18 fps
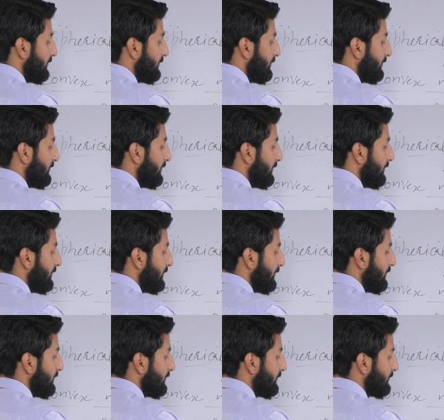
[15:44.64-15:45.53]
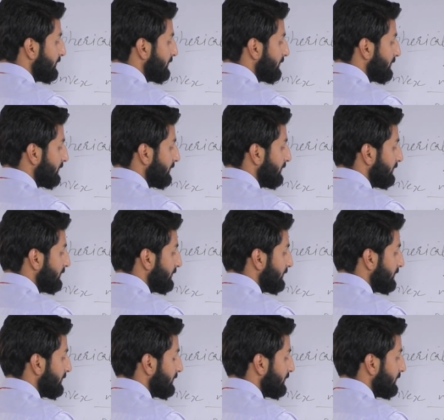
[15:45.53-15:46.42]

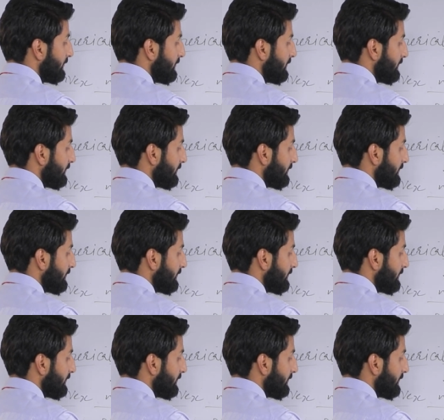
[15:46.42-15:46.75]
(no one is talking)